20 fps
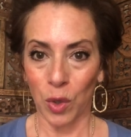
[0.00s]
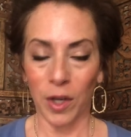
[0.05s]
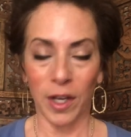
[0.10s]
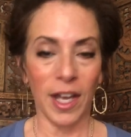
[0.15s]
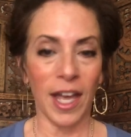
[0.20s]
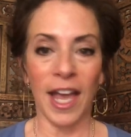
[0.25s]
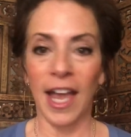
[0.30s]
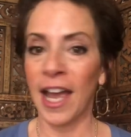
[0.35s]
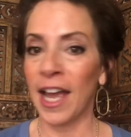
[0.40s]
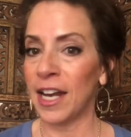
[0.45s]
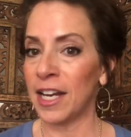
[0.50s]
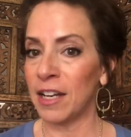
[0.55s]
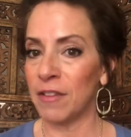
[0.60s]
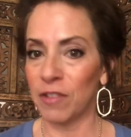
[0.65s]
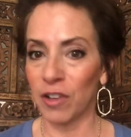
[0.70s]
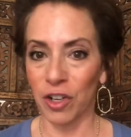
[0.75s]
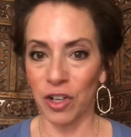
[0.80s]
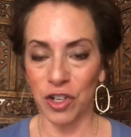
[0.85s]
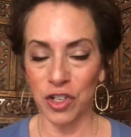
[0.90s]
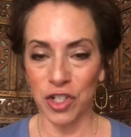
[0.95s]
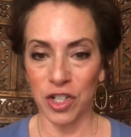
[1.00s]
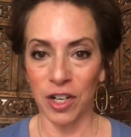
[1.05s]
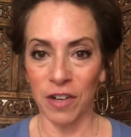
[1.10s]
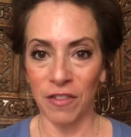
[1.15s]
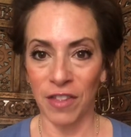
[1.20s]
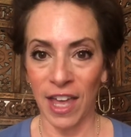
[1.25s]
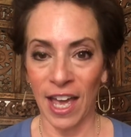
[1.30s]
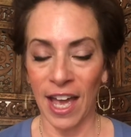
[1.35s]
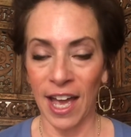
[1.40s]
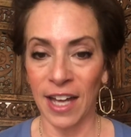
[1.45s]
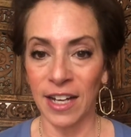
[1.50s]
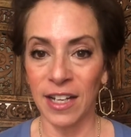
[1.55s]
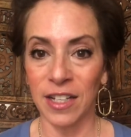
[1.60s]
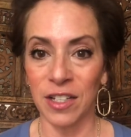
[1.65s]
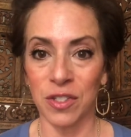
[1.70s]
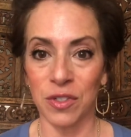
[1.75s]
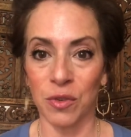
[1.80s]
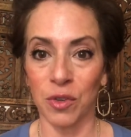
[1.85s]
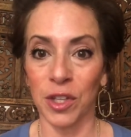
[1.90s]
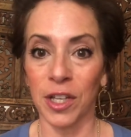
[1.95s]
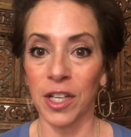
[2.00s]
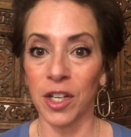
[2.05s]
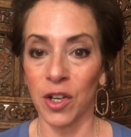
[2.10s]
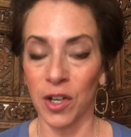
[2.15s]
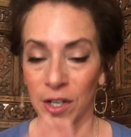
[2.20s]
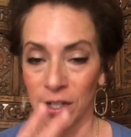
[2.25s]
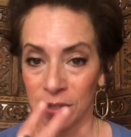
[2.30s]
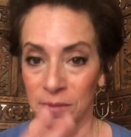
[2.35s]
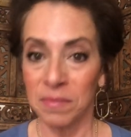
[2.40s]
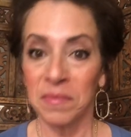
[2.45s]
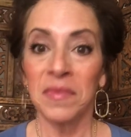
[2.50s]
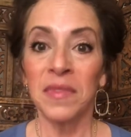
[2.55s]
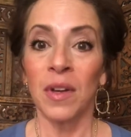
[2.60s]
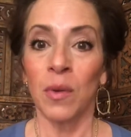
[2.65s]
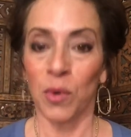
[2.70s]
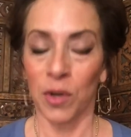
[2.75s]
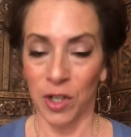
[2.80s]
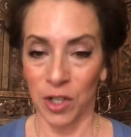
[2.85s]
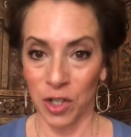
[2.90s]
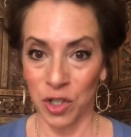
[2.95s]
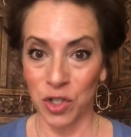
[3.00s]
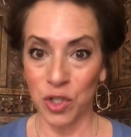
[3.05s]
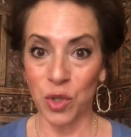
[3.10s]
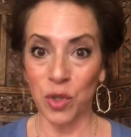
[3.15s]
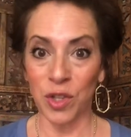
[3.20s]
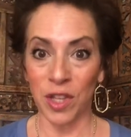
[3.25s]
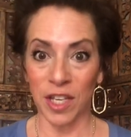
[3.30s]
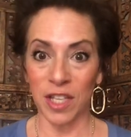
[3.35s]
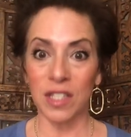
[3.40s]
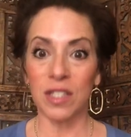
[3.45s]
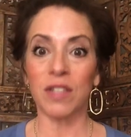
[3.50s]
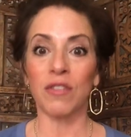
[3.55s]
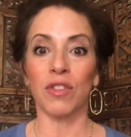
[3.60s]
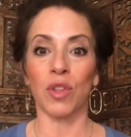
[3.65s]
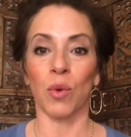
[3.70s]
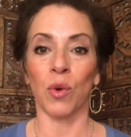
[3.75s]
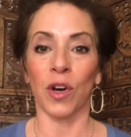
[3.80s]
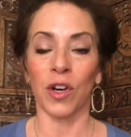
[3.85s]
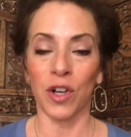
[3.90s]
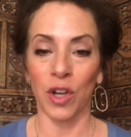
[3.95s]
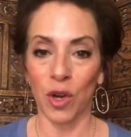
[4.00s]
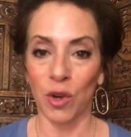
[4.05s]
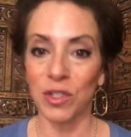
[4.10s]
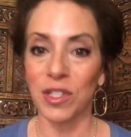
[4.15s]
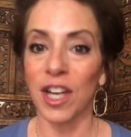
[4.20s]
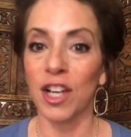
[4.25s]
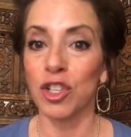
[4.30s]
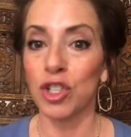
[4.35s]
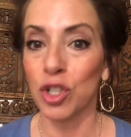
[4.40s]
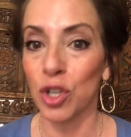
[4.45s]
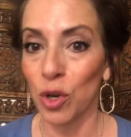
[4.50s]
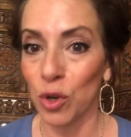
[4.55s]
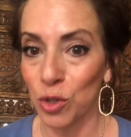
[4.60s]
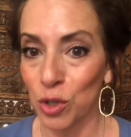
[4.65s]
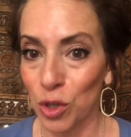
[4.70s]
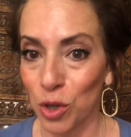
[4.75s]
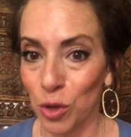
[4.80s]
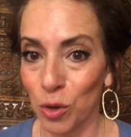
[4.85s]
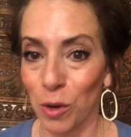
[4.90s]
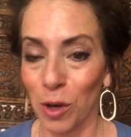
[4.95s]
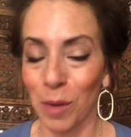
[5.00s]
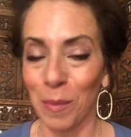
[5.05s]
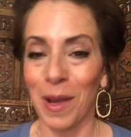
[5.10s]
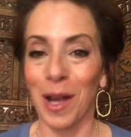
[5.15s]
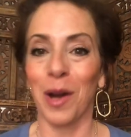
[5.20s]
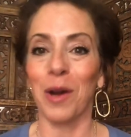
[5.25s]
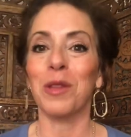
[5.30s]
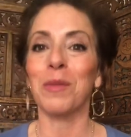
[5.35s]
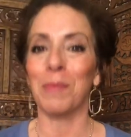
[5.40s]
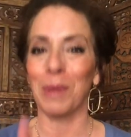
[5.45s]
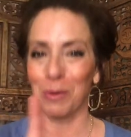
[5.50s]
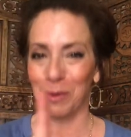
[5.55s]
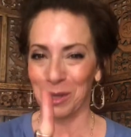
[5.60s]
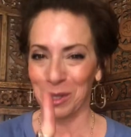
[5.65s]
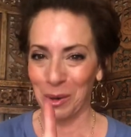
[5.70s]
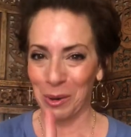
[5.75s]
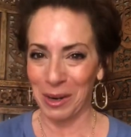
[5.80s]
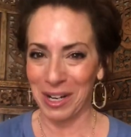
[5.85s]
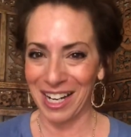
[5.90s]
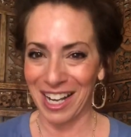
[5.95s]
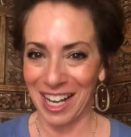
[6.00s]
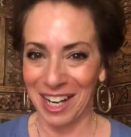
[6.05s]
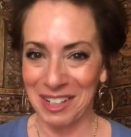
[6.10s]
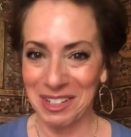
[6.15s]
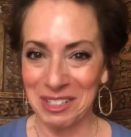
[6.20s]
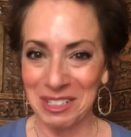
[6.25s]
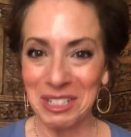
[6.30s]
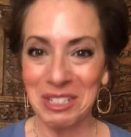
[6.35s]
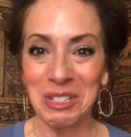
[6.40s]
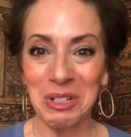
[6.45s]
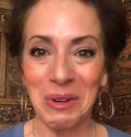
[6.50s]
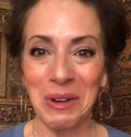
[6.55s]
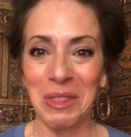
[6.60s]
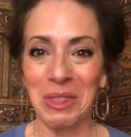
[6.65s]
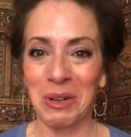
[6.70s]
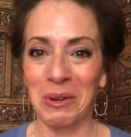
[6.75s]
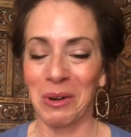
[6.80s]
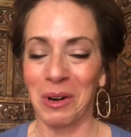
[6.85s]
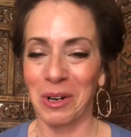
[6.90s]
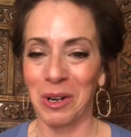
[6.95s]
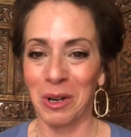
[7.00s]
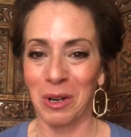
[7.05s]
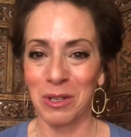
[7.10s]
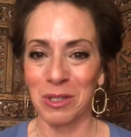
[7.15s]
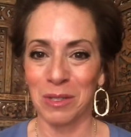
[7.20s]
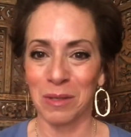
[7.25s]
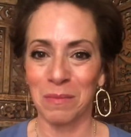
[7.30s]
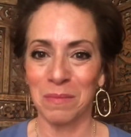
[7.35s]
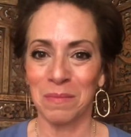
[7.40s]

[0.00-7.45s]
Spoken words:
Any version of that is really good. We're going to do this through our nose. I showed you through our mouth, but we're going to actually do it through our nose.